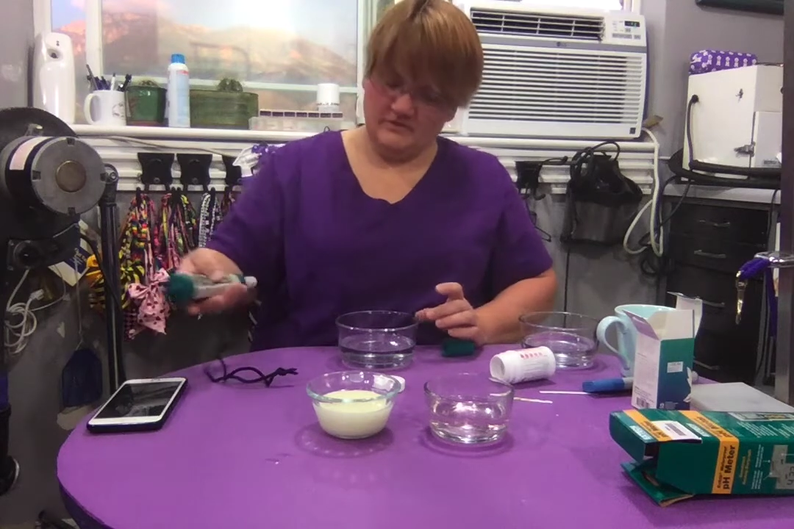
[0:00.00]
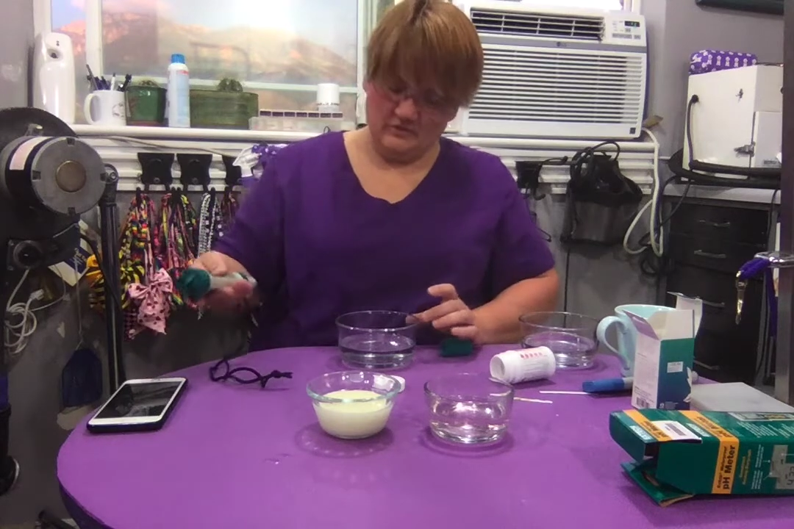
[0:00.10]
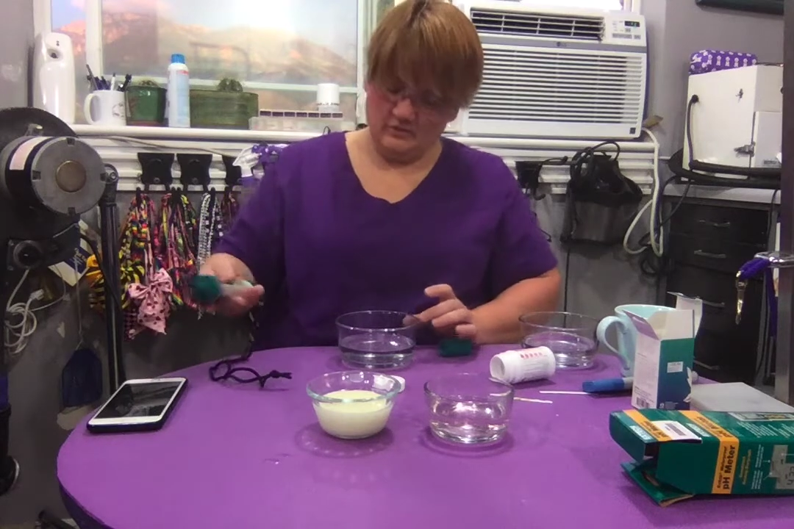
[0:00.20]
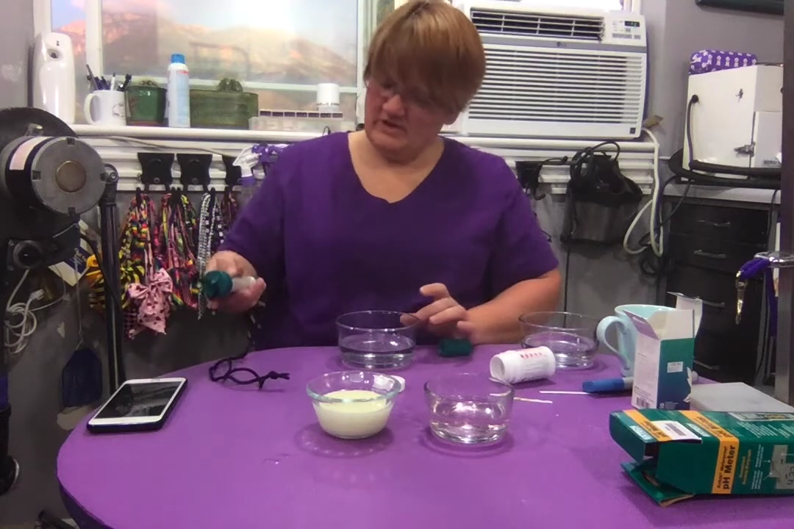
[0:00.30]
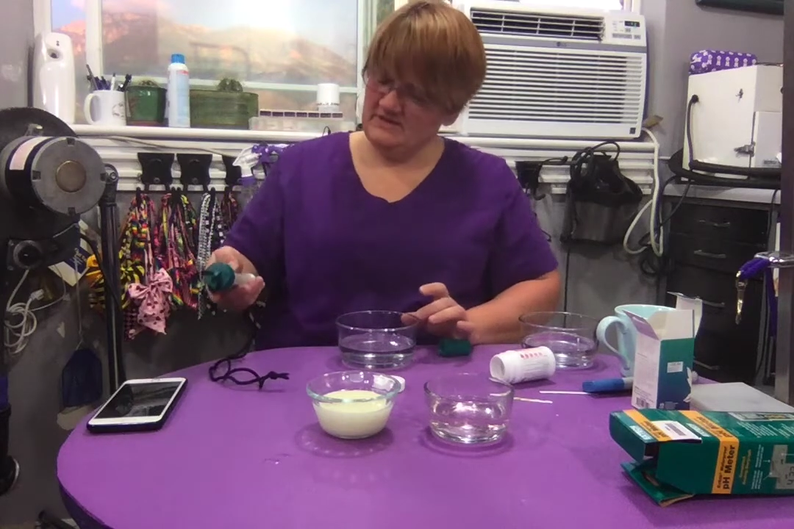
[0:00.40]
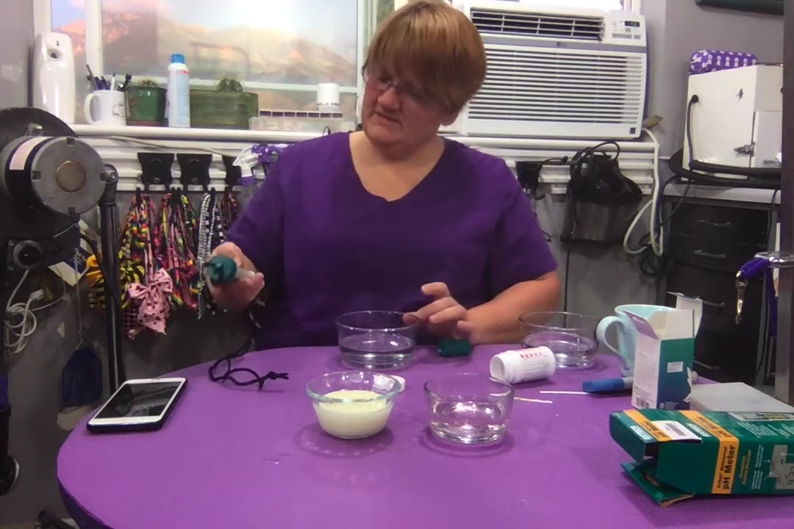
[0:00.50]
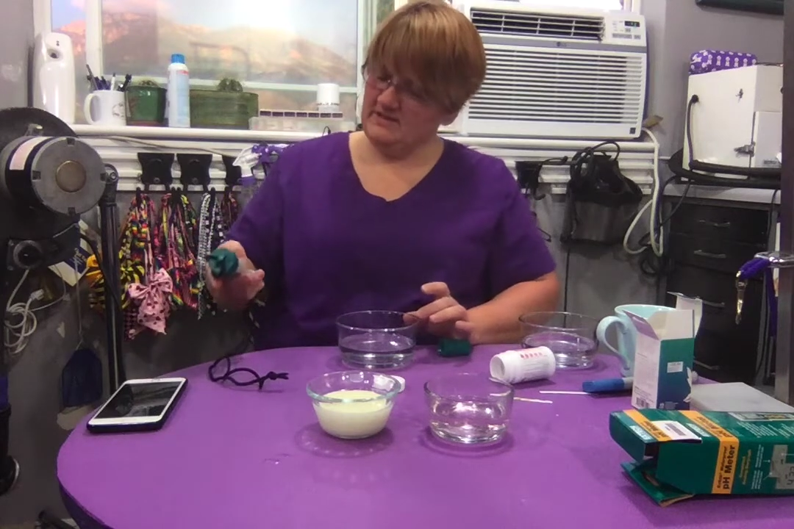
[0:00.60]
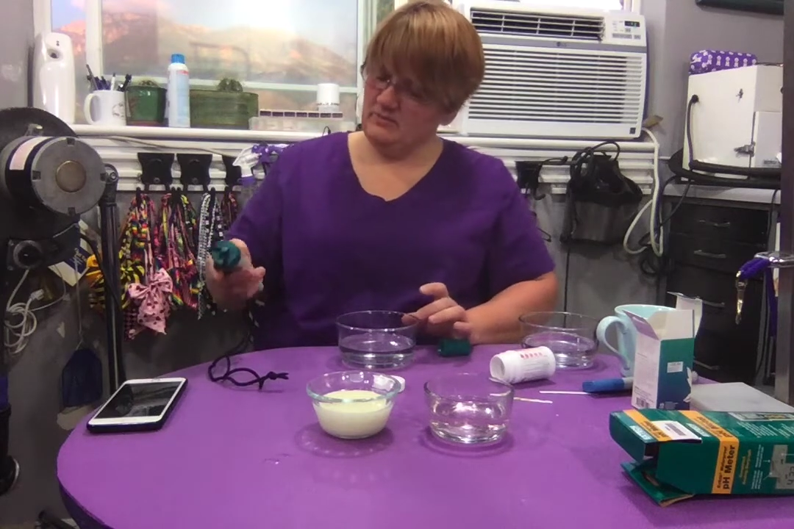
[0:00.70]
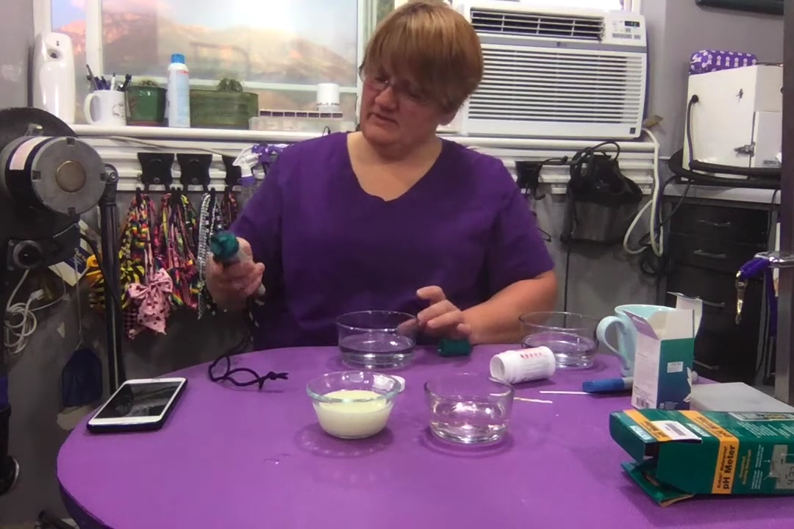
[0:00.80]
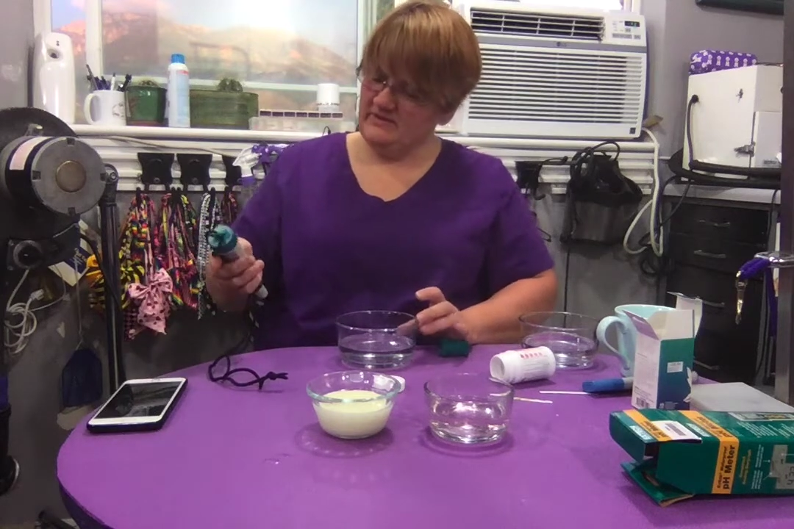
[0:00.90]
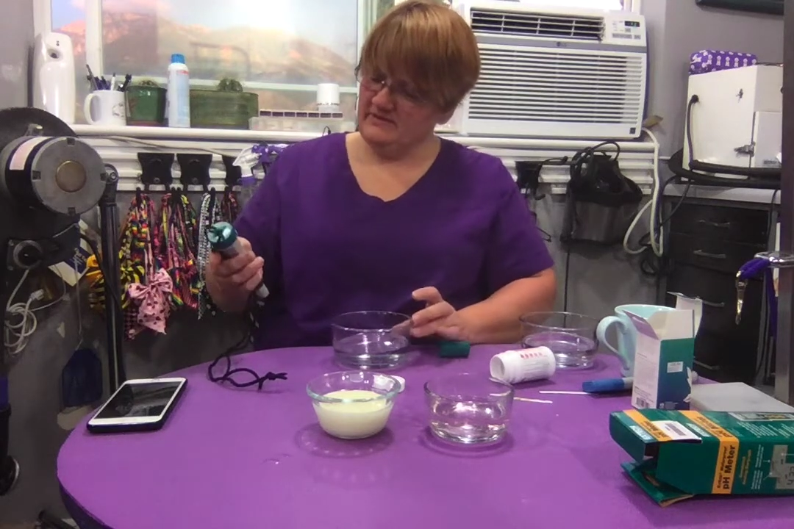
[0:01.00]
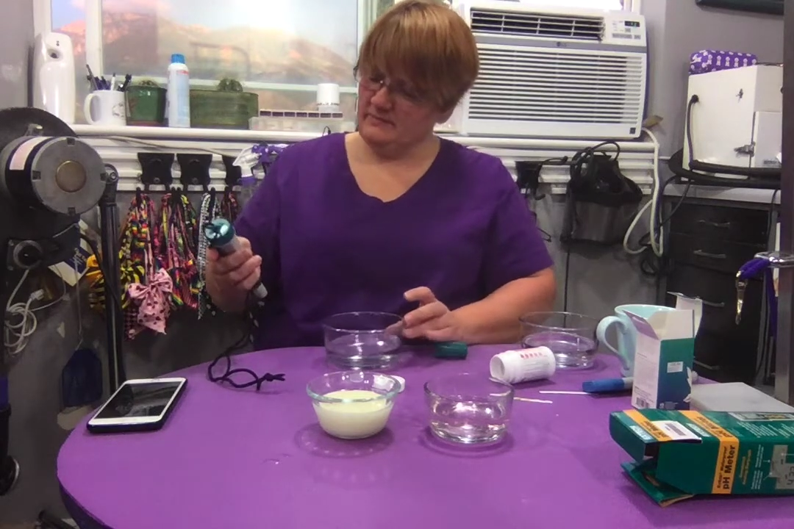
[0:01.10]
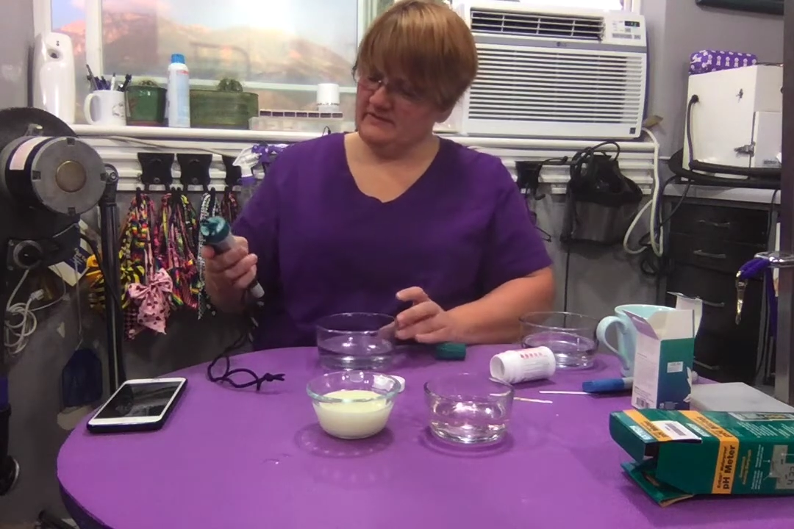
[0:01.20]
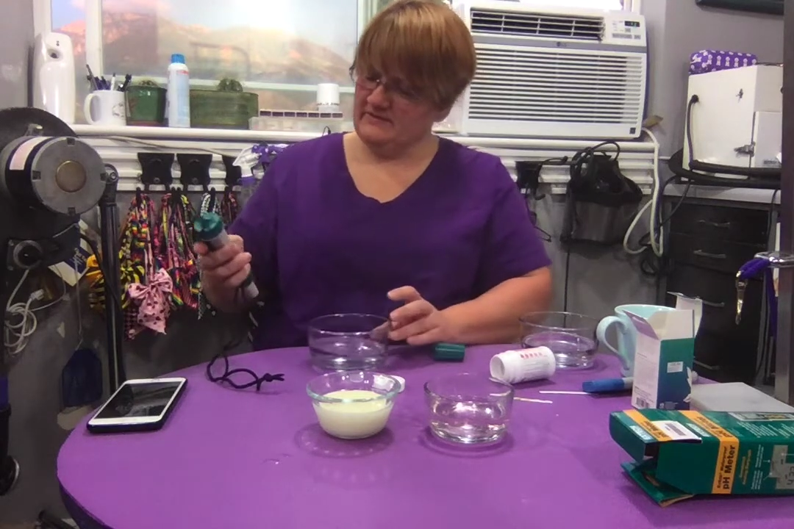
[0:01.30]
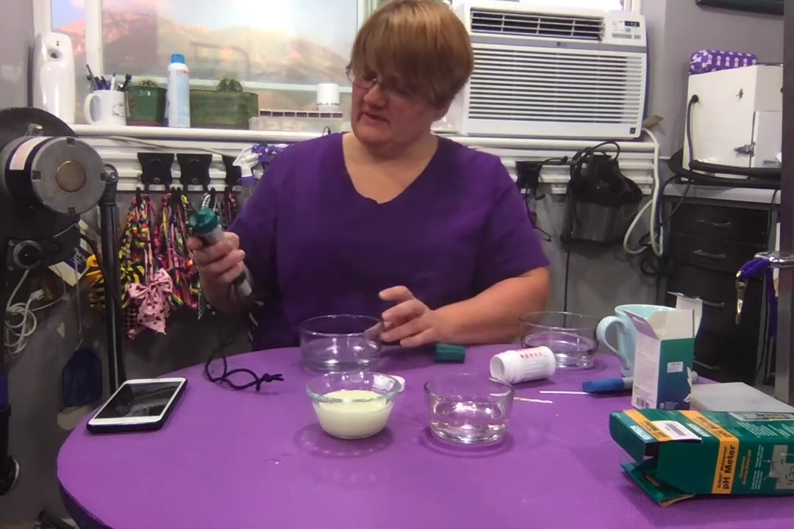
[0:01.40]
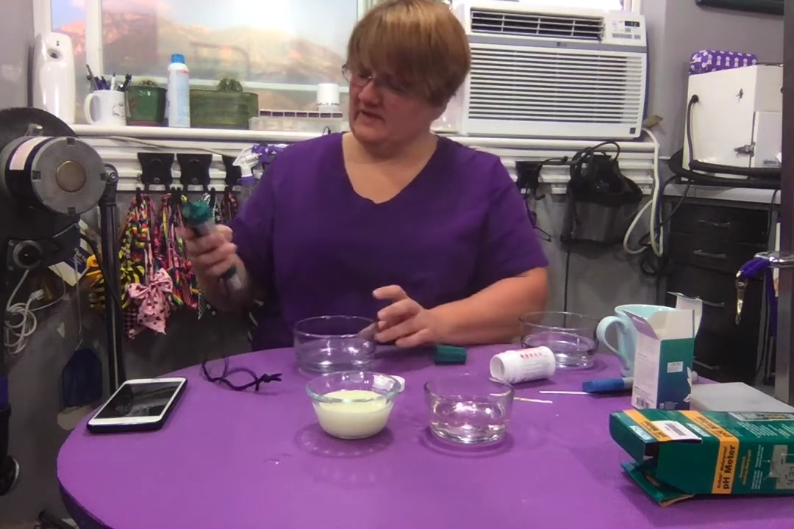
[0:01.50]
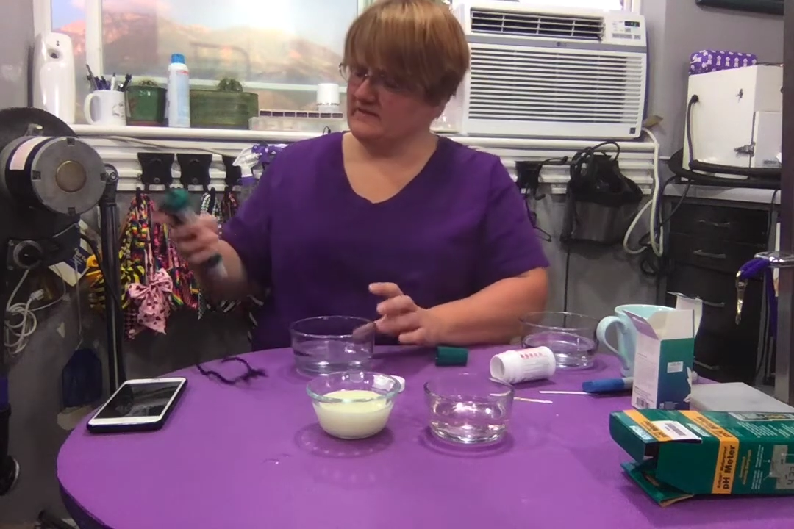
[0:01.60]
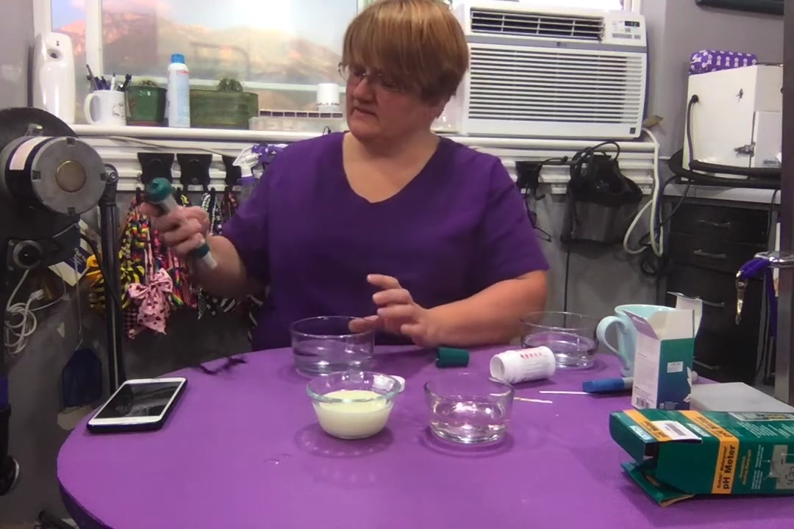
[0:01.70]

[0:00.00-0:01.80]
we're going to see what this one says.